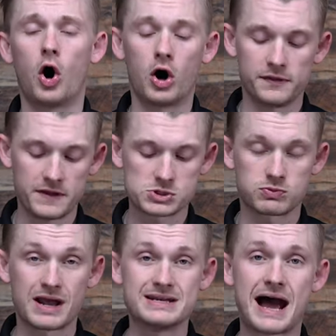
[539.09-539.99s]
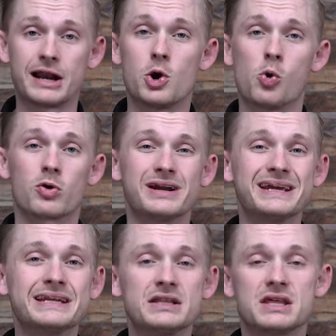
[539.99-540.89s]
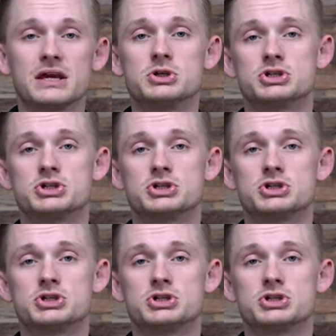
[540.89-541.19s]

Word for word: on this red dot or anything in